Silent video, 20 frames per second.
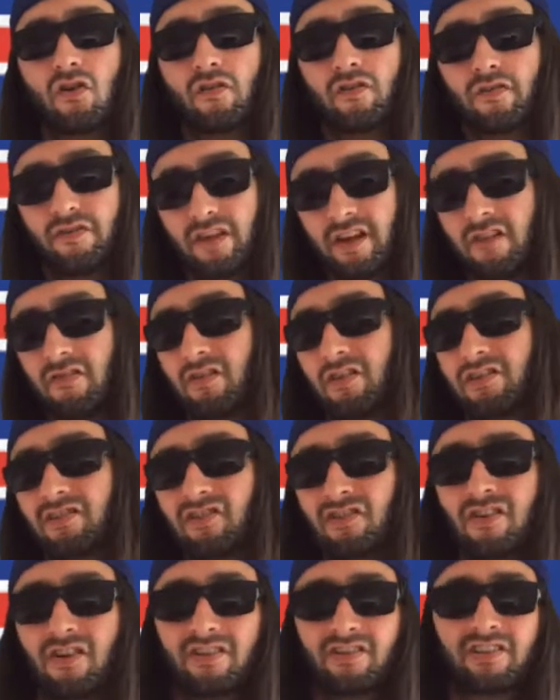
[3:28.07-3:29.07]
fear,
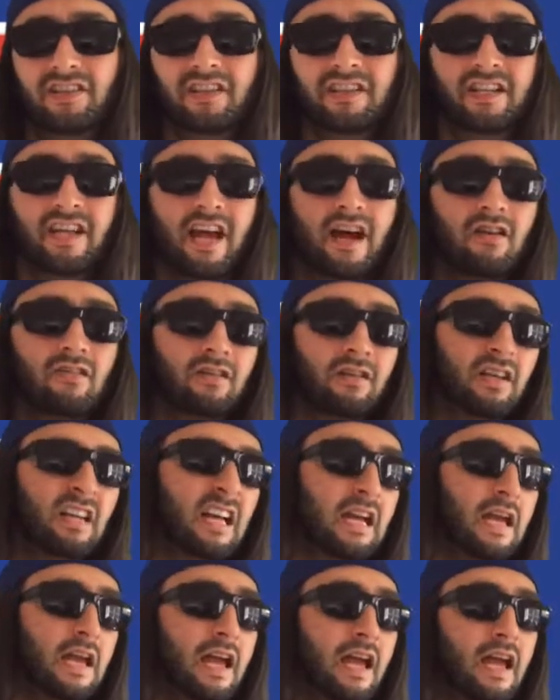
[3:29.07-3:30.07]
uncertainty, doubt,
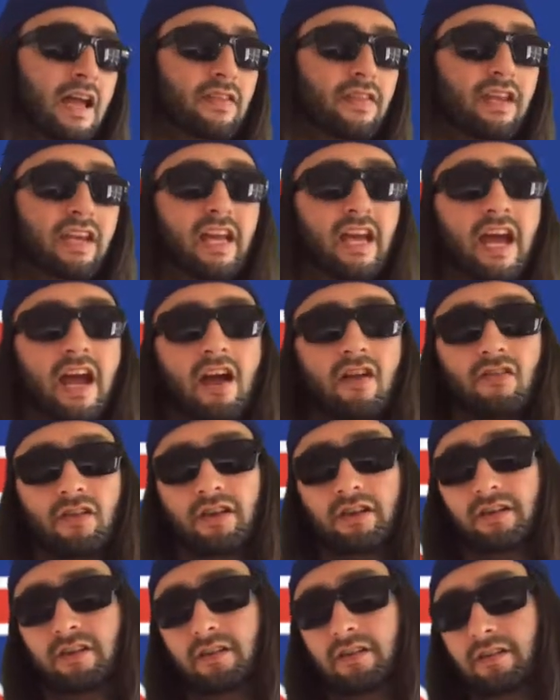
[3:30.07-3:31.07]
and the
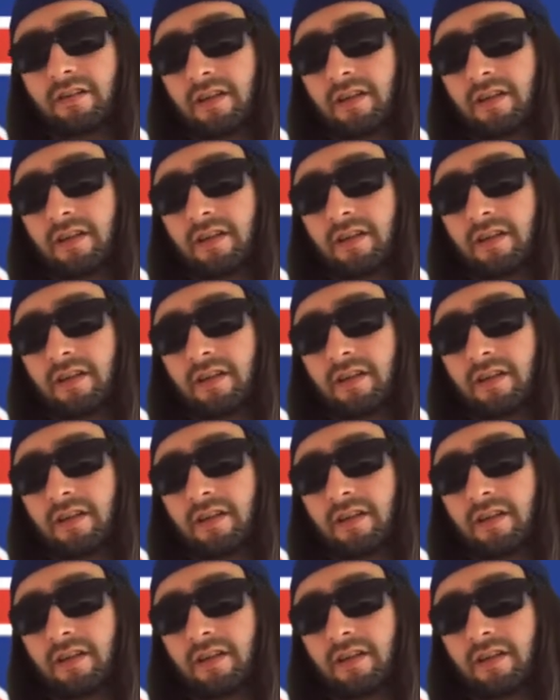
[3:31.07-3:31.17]
carrot